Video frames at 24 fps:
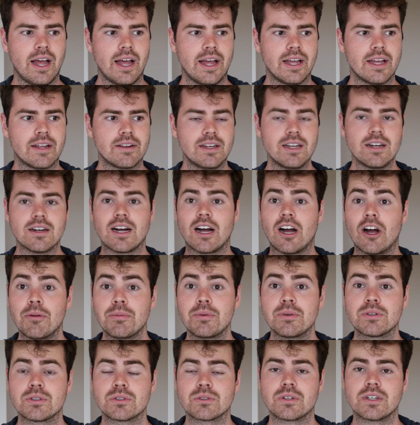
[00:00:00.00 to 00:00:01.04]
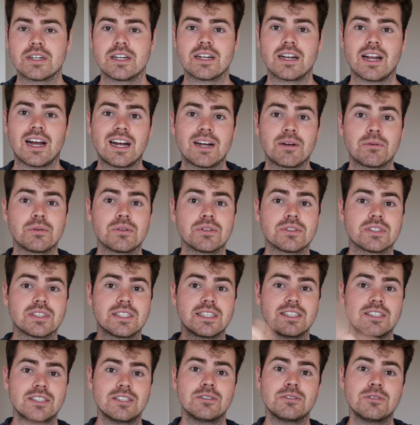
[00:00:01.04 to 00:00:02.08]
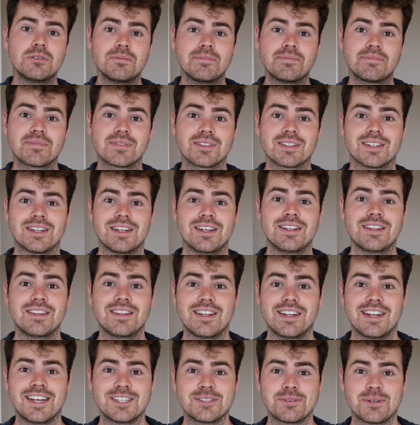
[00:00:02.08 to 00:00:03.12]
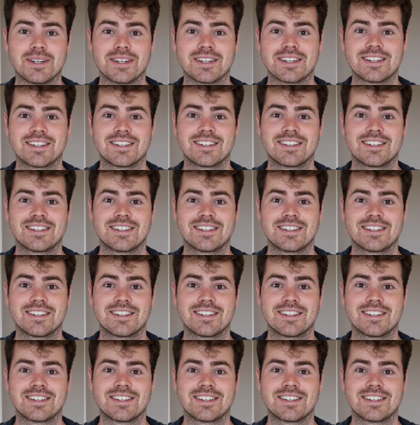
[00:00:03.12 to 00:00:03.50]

And yeah, I hope you enjoyed it. I will see you in the next one.